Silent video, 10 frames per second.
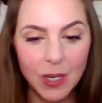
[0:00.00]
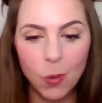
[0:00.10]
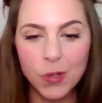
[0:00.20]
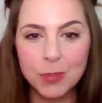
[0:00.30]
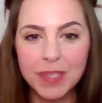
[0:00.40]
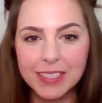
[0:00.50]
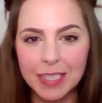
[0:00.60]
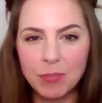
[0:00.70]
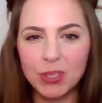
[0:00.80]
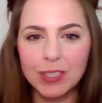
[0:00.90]
which means
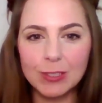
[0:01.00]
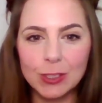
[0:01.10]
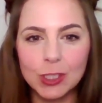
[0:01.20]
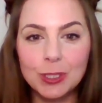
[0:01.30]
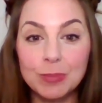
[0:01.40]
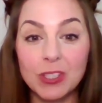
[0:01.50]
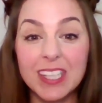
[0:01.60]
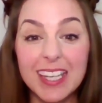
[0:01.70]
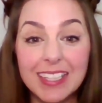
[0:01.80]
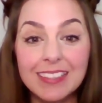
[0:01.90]
they put little tubes on
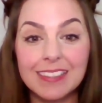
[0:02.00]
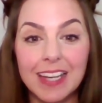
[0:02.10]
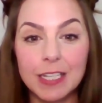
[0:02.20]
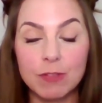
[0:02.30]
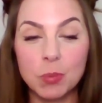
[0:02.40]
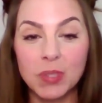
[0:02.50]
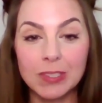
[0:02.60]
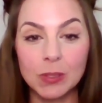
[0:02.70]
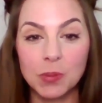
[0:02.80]
the inside of the whistle,